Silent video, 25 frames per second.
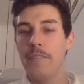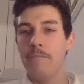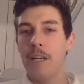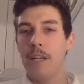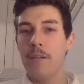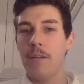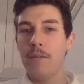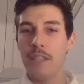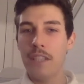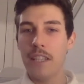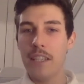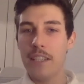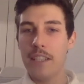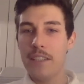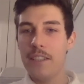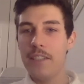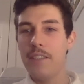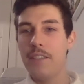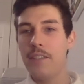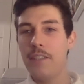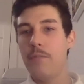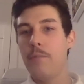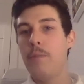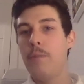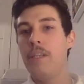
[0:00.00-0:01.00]
I'm delighted
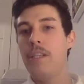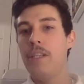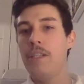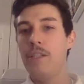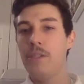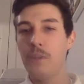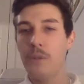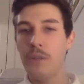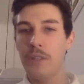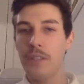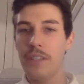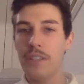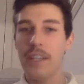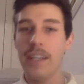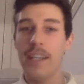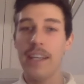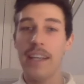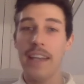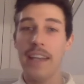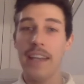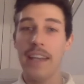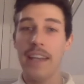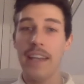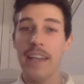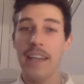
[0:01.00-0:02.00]
to be joined
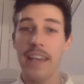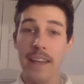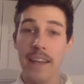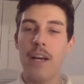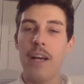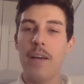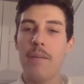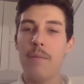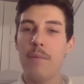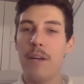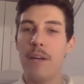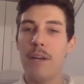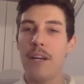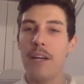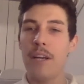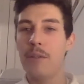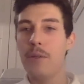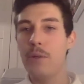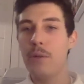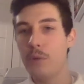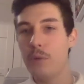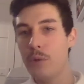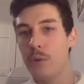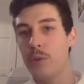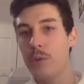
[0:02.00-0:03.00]
again by
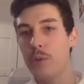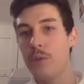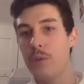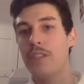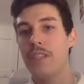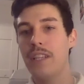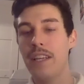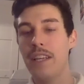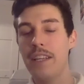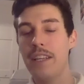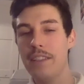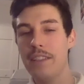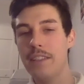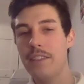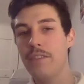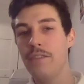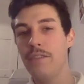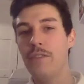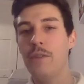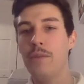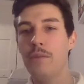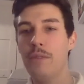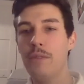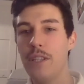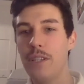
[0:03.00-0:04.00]
my co-host
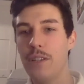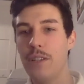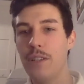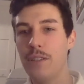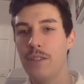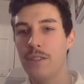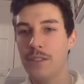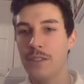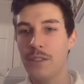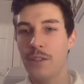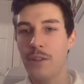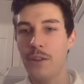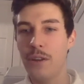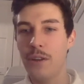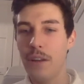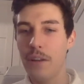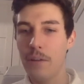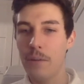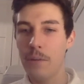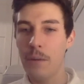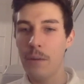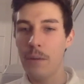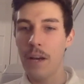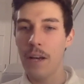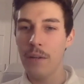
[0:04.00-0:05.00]
Caitlin from the Young Scot
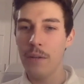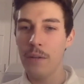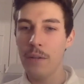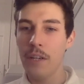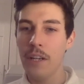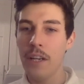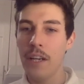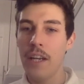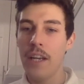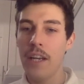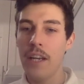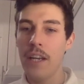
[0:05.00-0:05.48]
Health Panel,